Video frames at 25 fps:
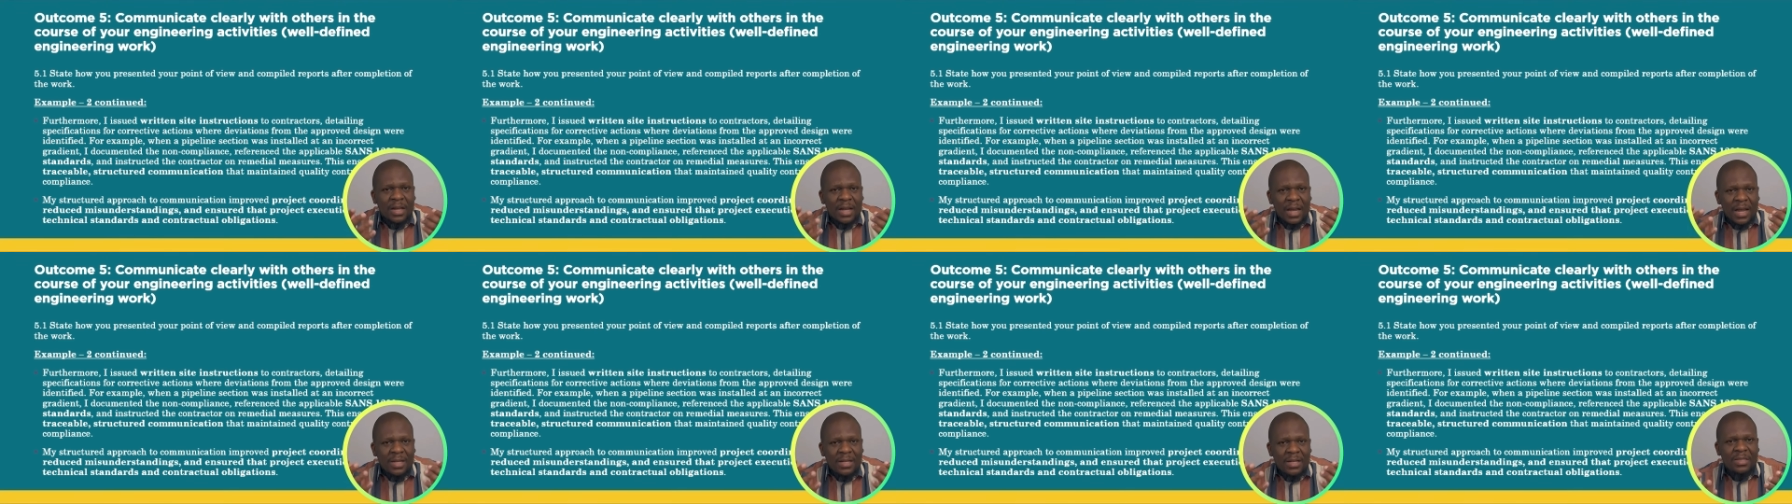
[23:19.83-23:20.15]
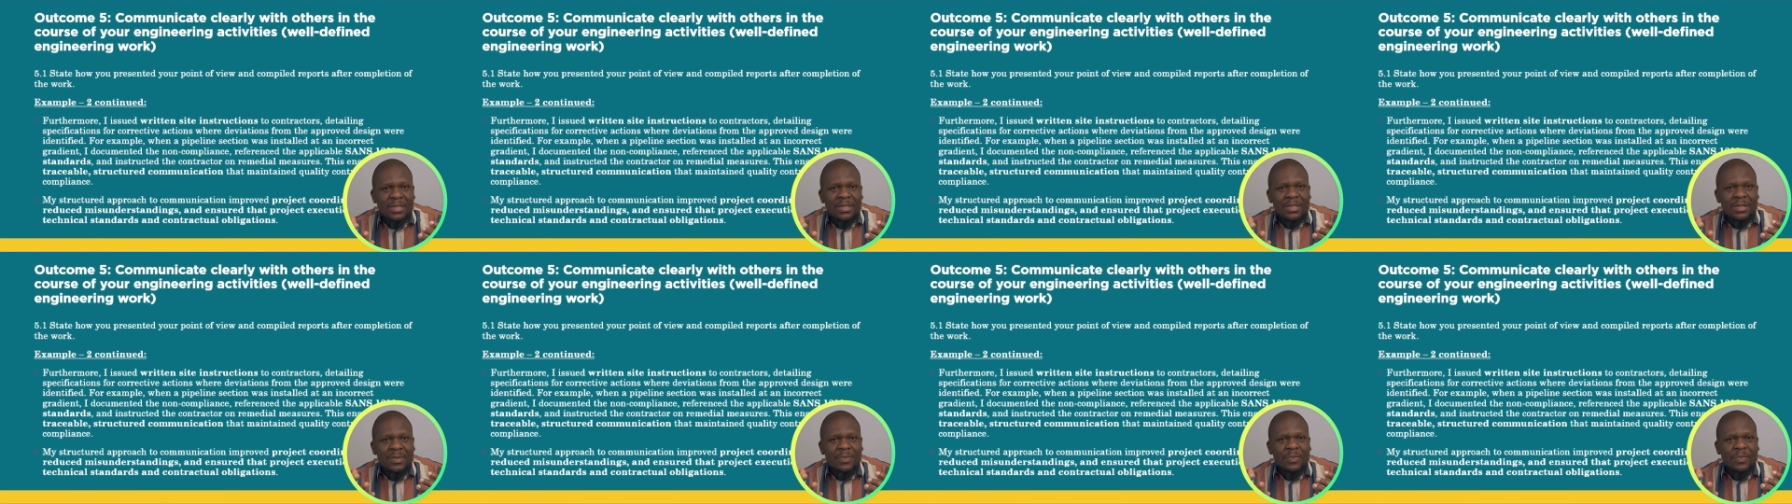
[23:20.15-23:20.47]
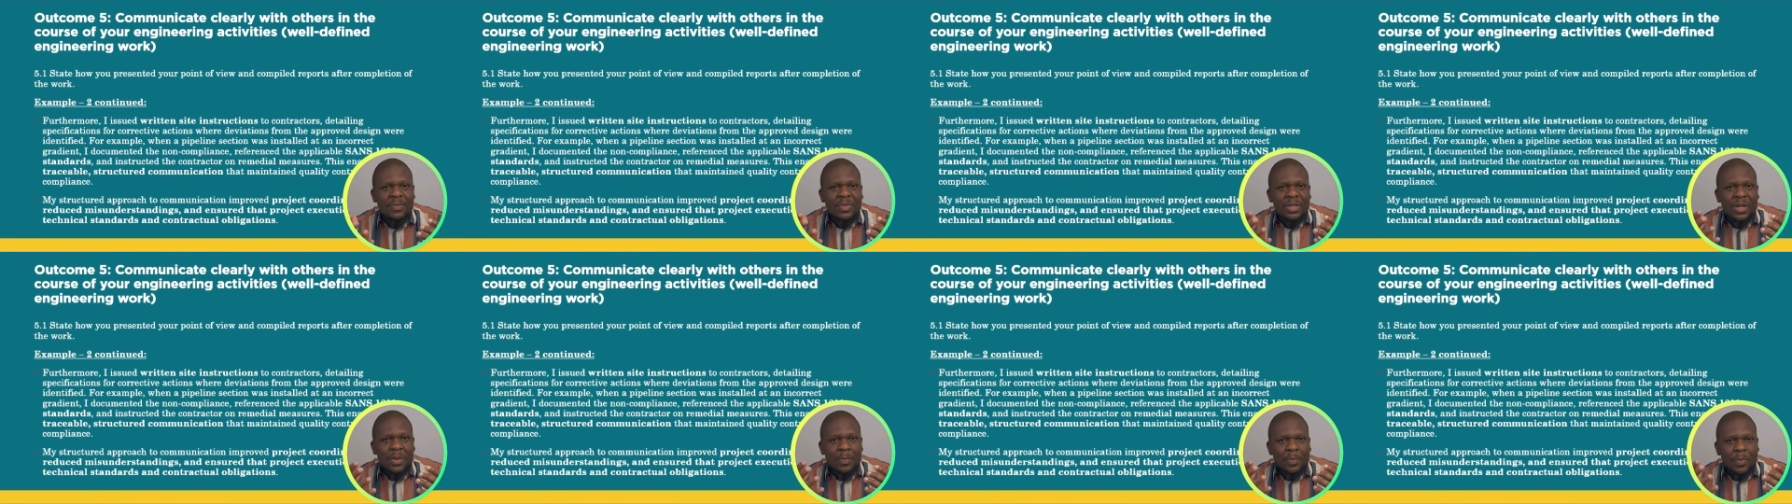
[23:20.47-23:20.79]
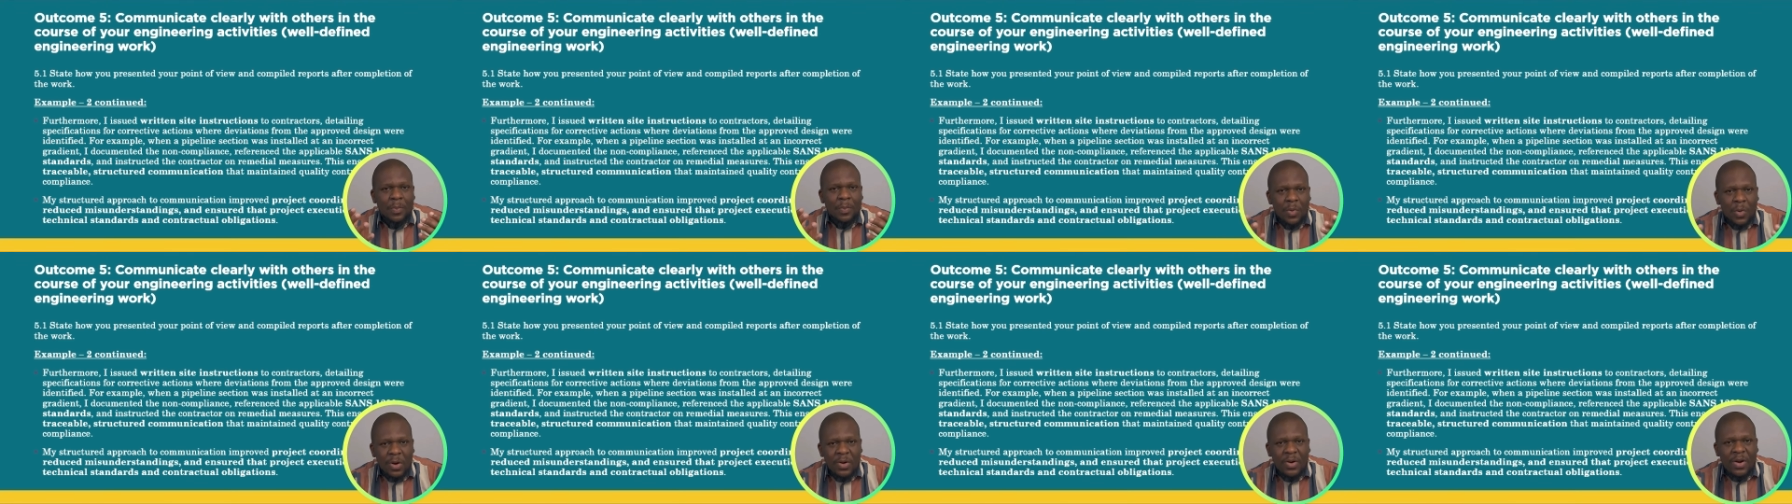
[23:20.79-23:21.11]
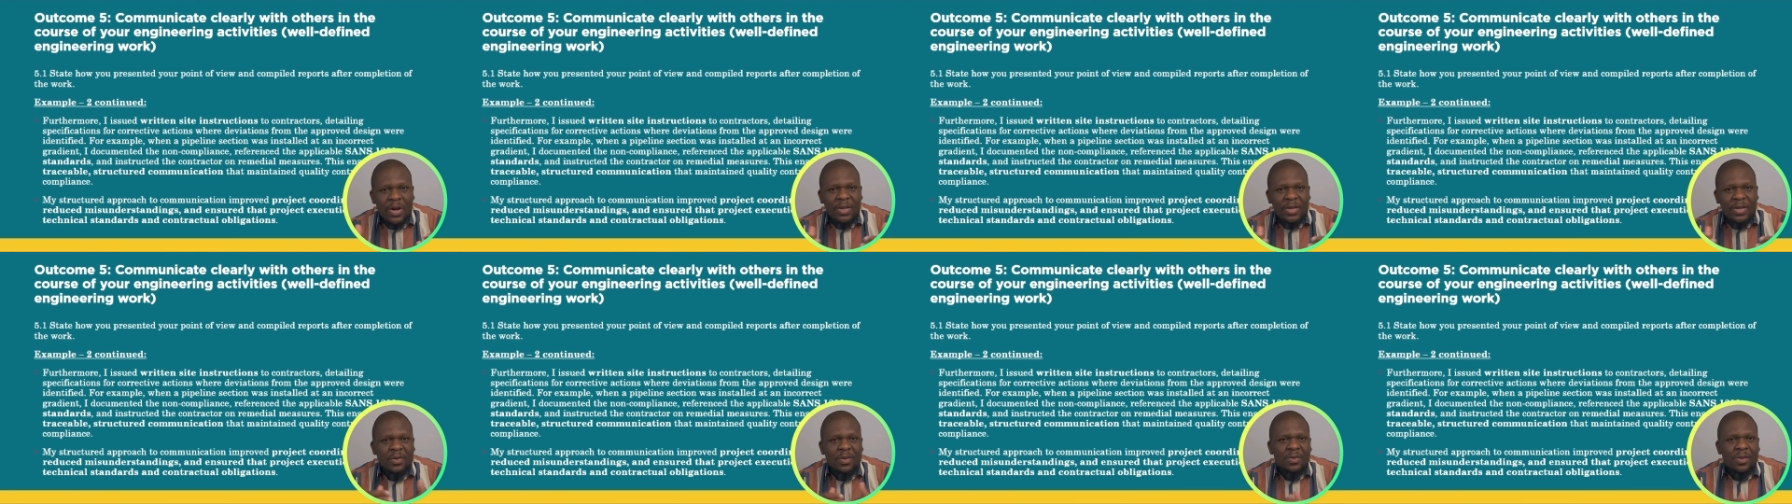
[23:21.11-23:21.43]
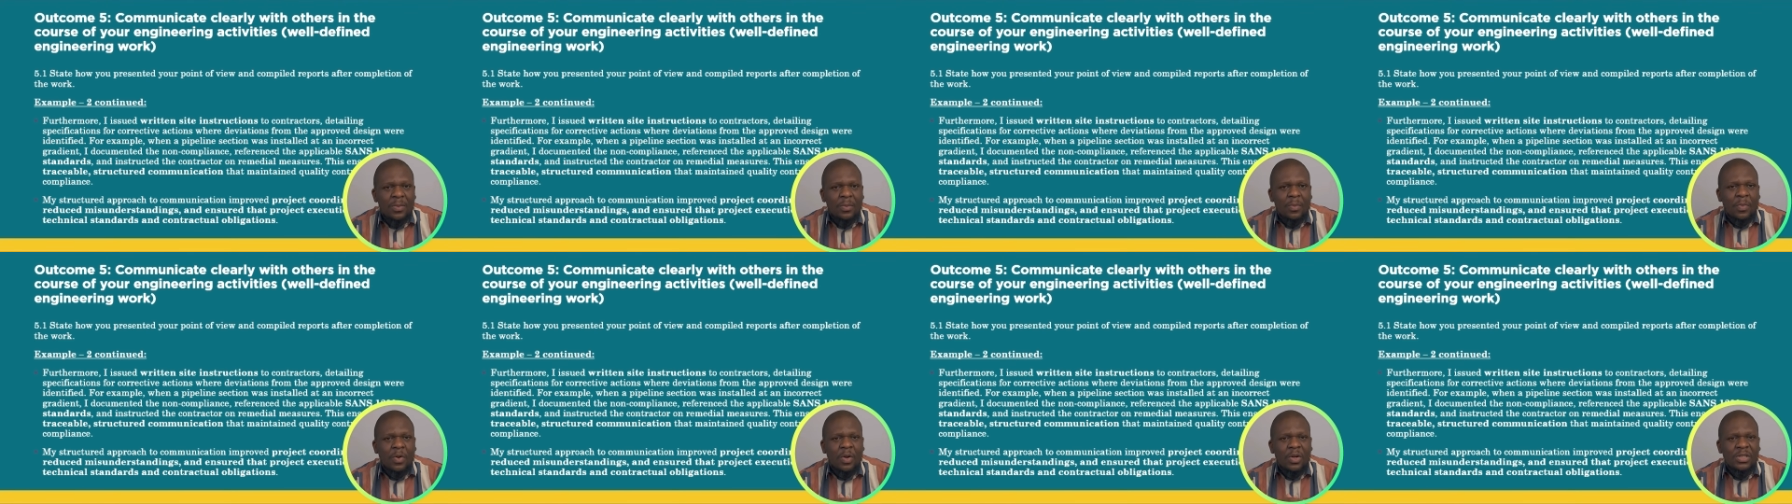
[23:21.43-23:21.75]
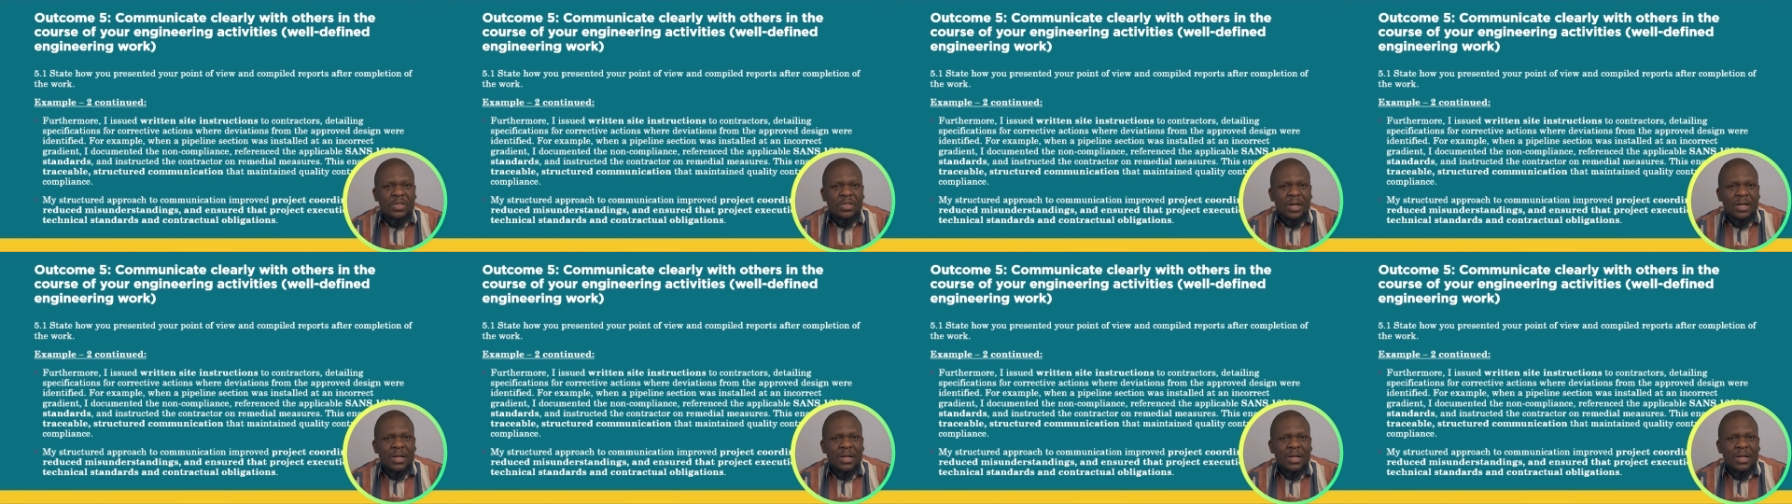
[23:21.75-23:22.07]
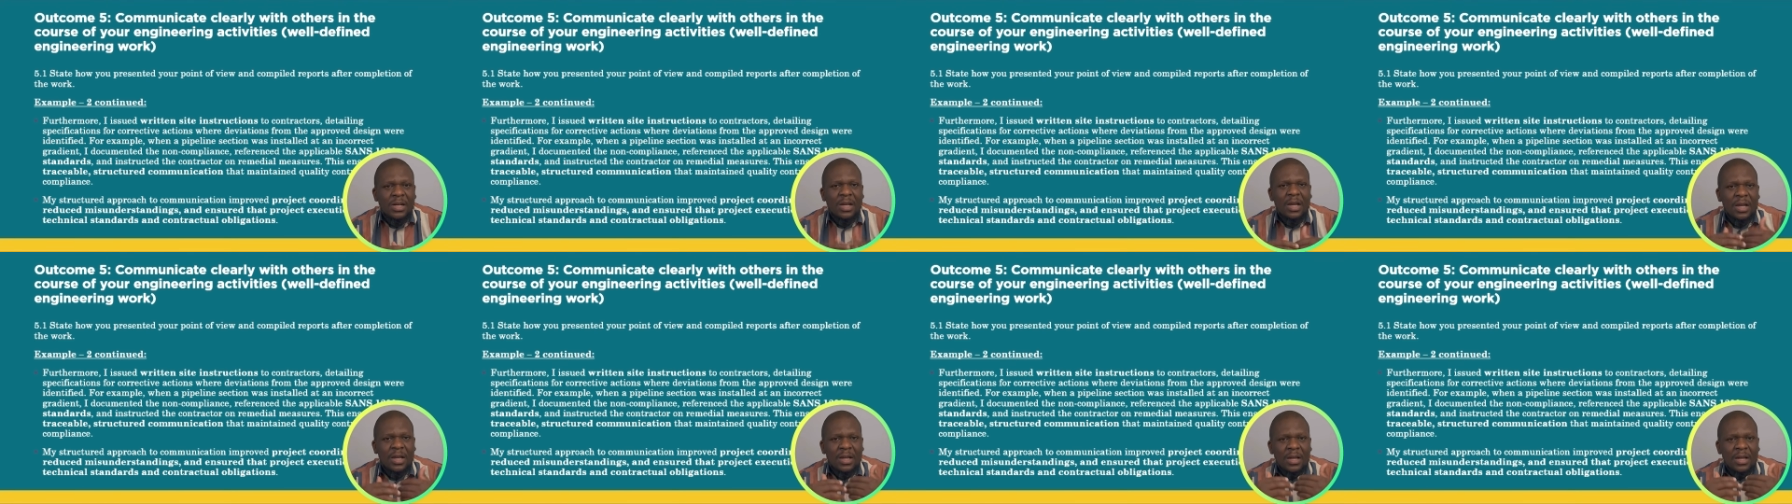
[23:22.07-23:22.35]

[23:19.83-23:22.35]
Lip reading: gets the progress of the project,